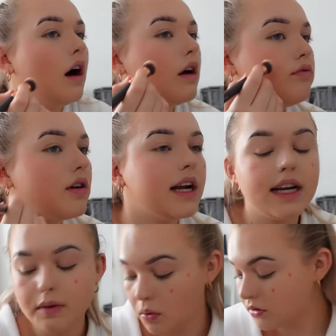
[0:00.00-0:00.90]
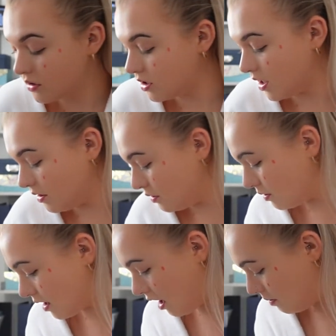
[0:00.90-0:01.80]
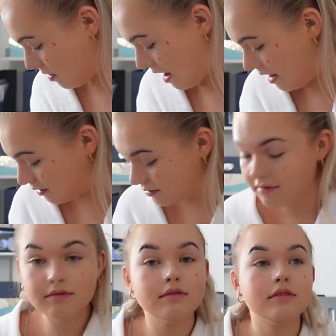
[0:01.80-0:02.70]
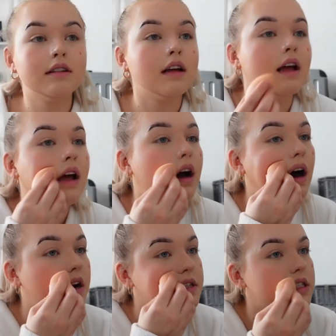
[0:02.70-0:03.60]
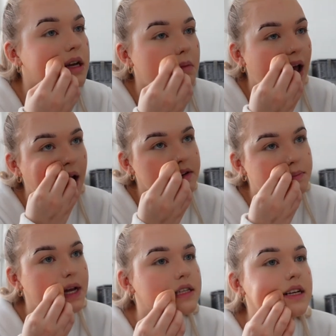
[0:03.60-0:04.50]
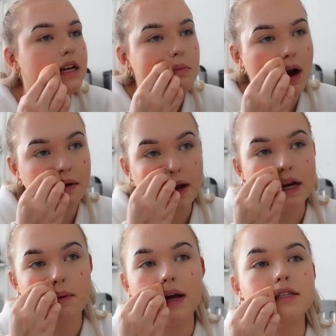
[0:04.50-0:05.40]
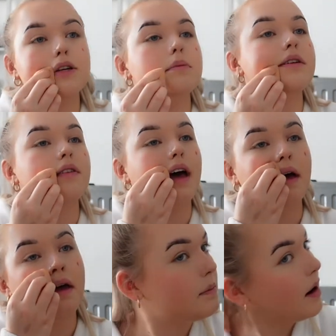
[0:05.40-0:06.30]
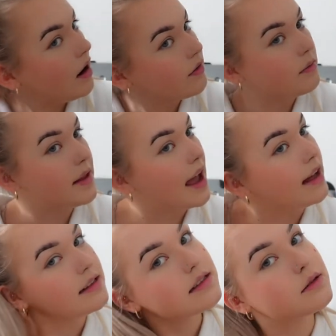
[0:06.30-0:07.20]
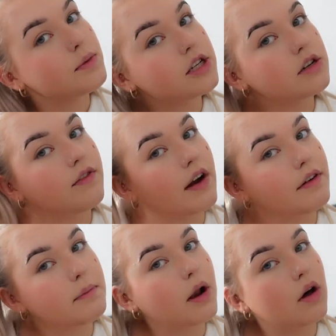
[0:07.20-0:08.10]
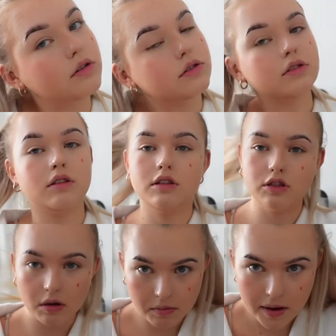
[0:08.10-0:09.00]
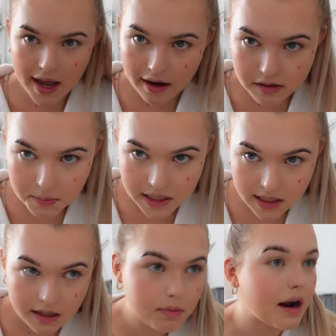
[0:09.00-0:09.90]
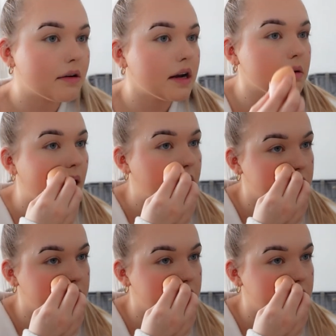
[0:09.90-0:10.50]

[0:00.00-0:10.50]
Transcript: I really want to go brown I just think my hair is basically brown anyway, to be fair. Apart from the ends, which are very blonde, the top of my hair is basically brown anyway.